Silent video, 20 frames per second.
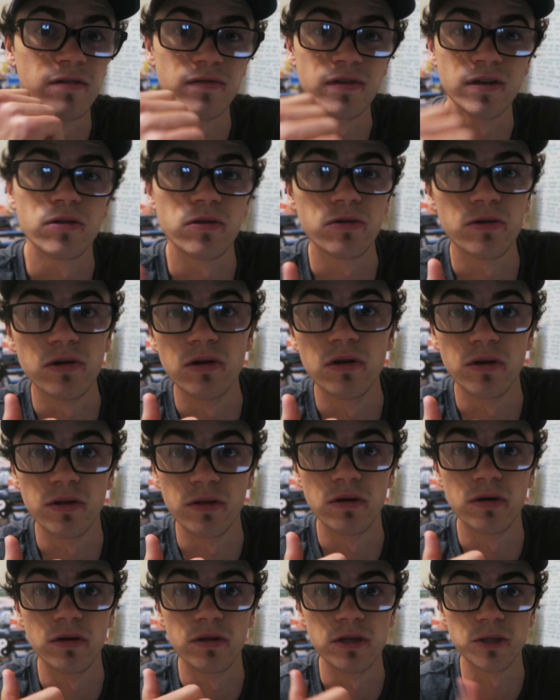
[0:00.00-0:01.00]
I've included
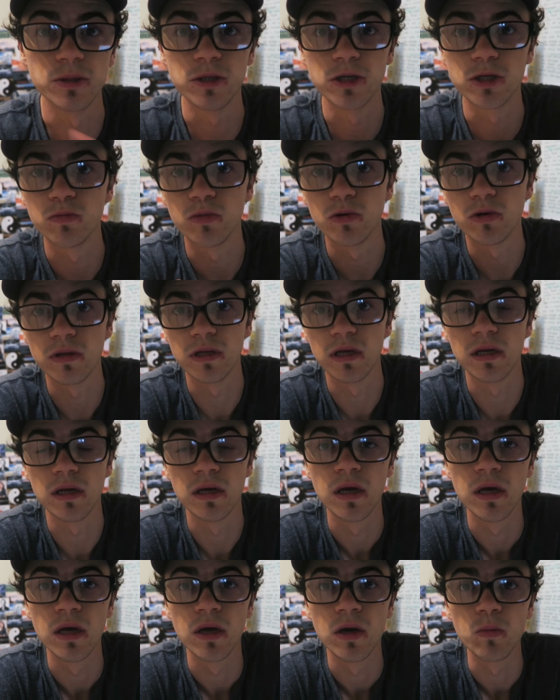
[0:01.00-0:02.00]
on this vision board that
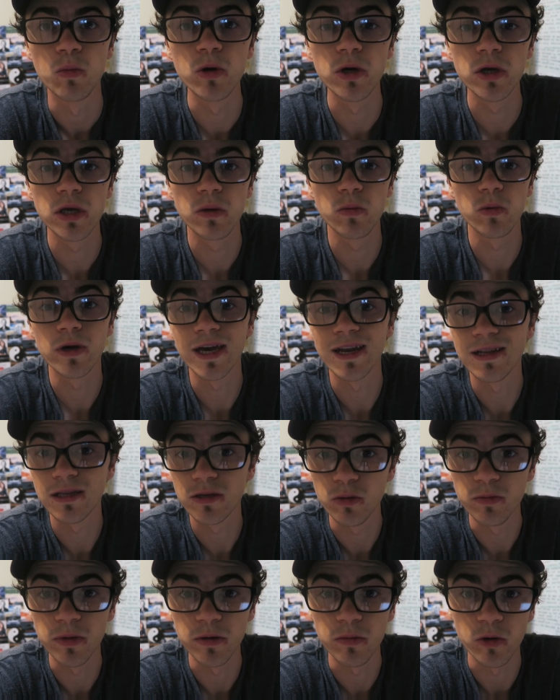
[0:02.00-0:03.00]
we'll get
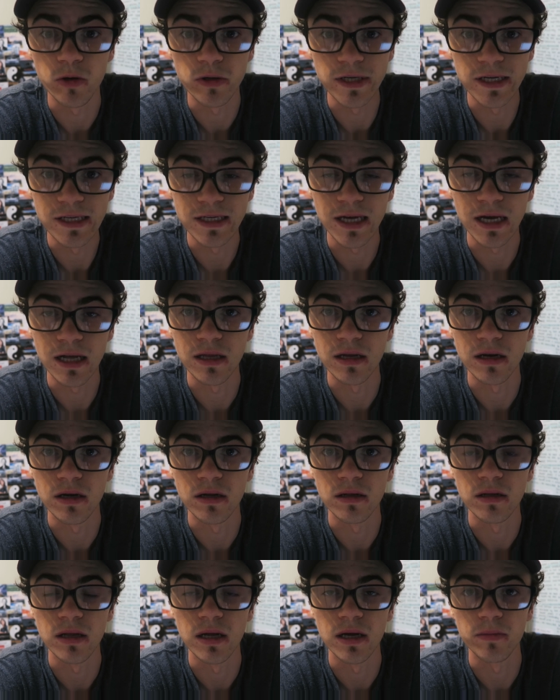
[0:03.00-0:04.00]
into a bit more detail, and
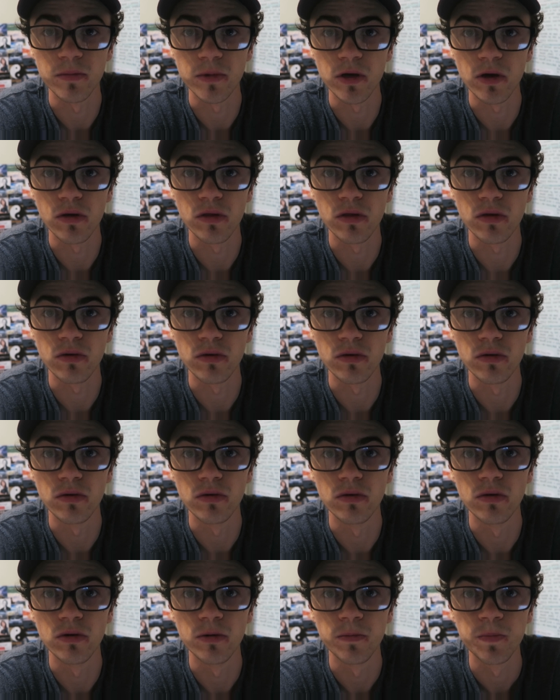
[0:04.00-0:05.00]
I'll go
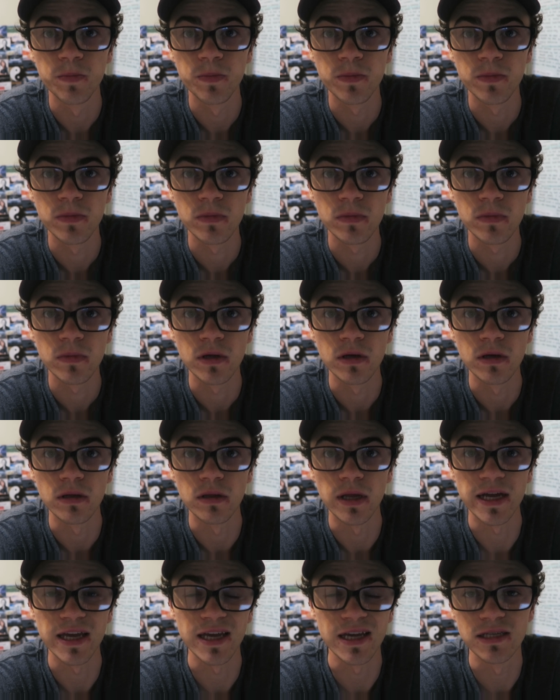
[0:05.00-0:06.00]
through
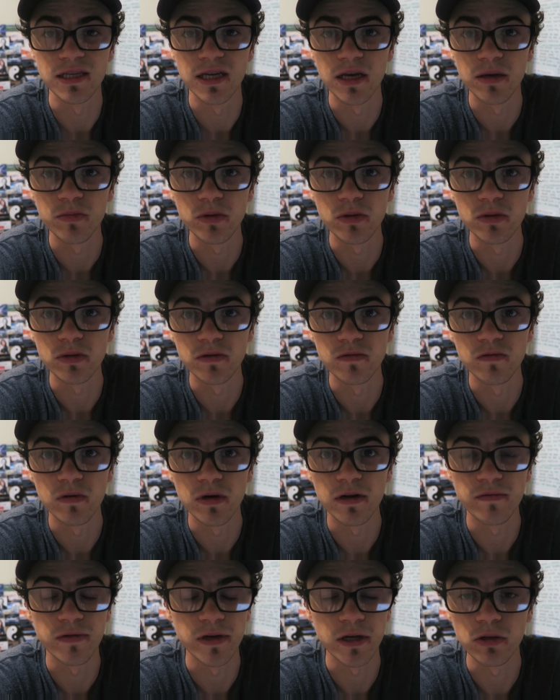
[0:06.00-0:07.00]
like examples of
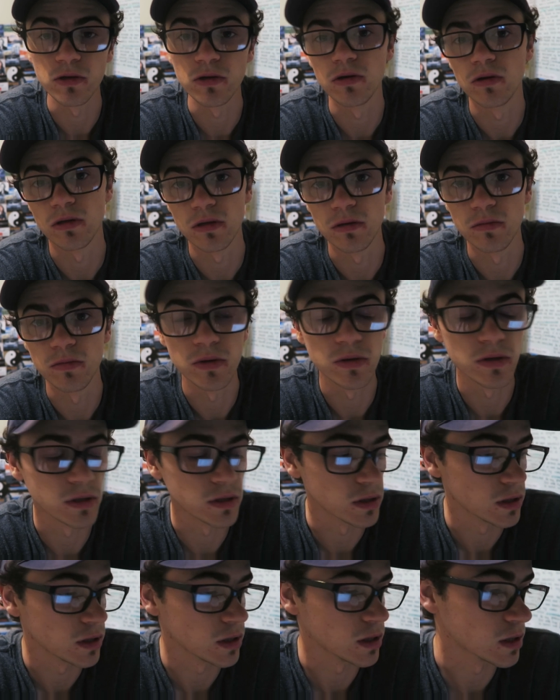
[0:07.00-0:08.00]
what I've included on the
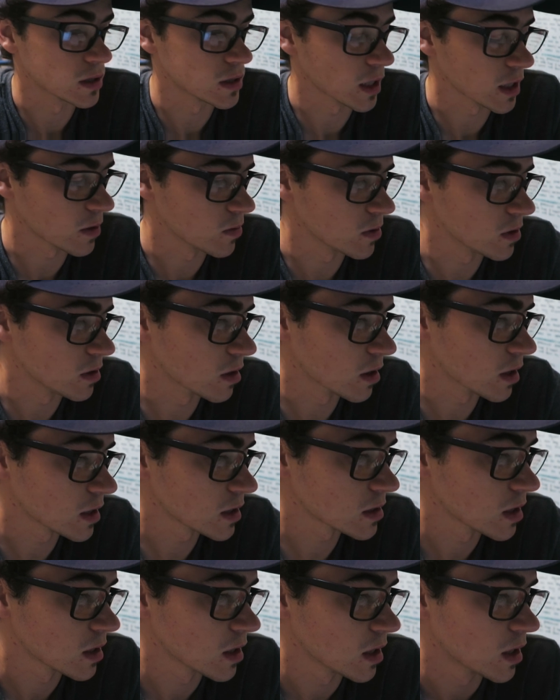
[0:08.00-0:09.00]
board in a second with you
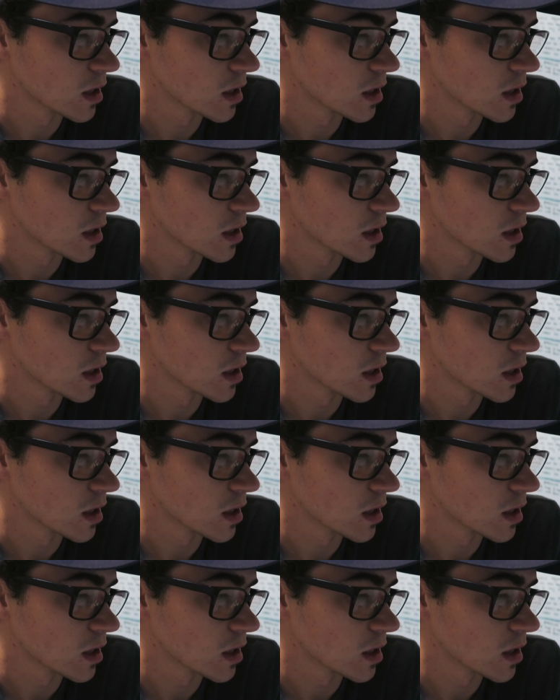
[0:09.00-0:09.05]
guys.